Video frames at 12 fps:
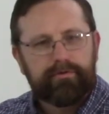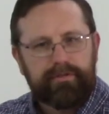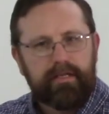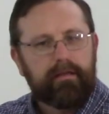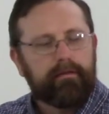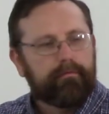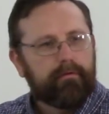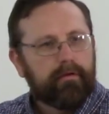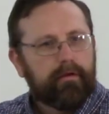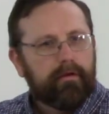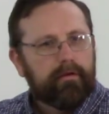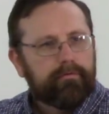sin
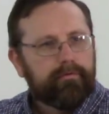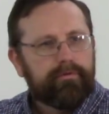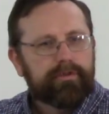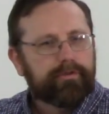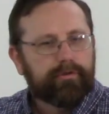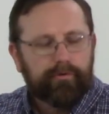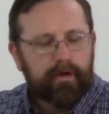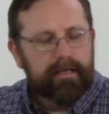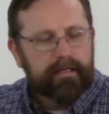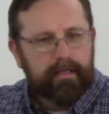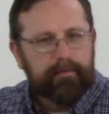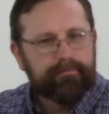through this
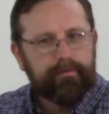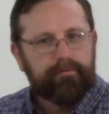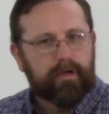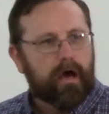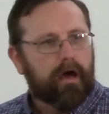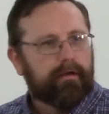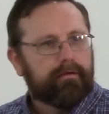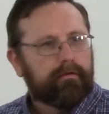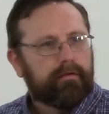great gift of God,